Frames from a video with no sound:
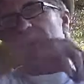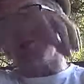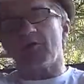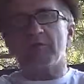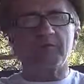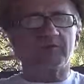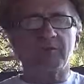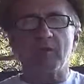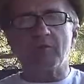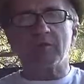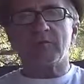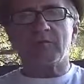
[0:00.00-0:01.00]
You're
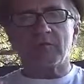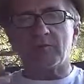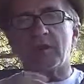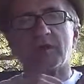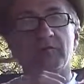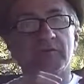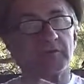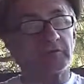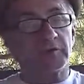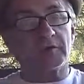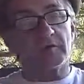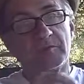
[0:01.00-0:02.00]
overflowing with whatever
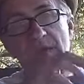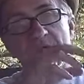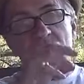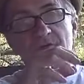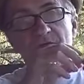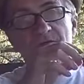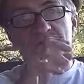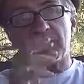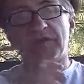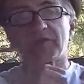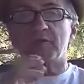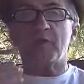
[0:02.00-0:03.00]
little amount of
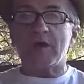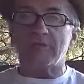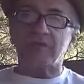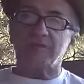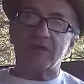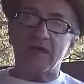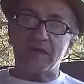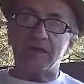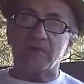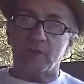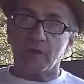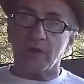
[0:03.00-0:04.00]
space you have inside
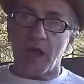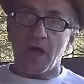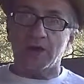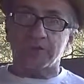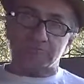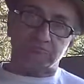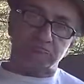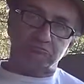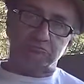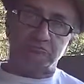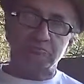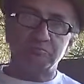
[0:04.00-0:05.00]
for God.
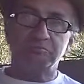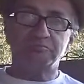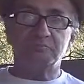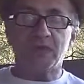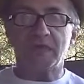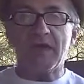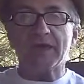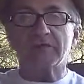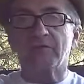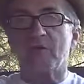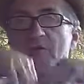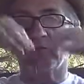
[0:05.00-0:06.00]
The fact
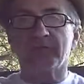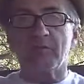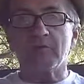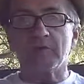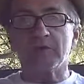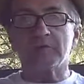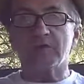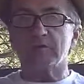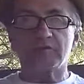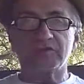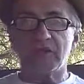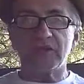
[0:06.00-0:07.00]
of overflowing
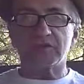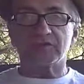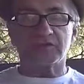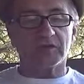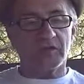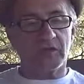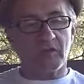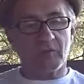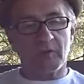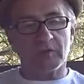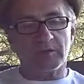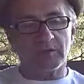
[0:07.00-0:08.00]
doesn't change.
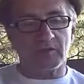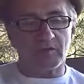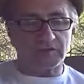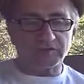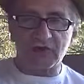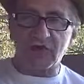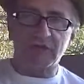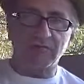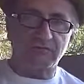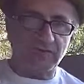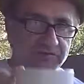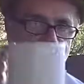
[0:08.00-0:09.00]
Whether you're a
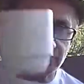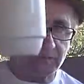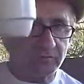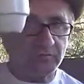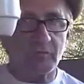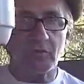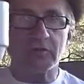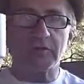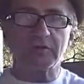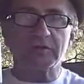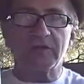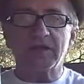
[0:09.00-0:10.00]
giant vessel or a
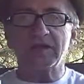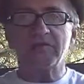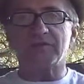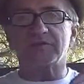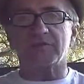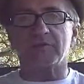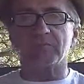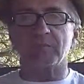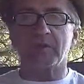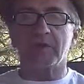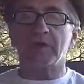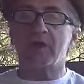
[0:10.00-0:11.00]
little tiny vessel,
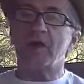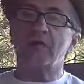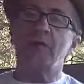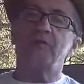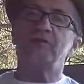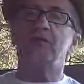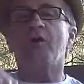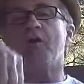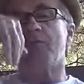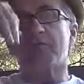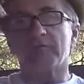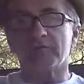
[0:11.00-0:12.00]
God wants you to
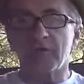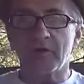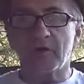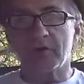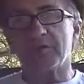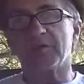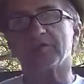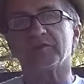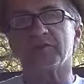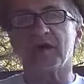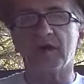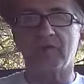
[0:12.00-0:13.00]
overflow with His
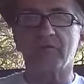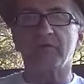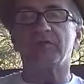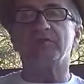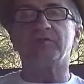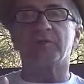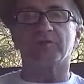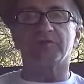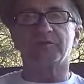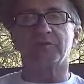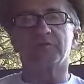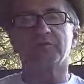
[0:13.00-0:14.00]
love, with His
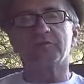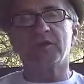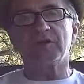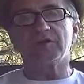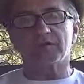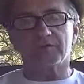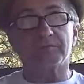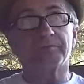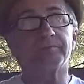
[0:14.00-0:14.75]
mercy, with His grace.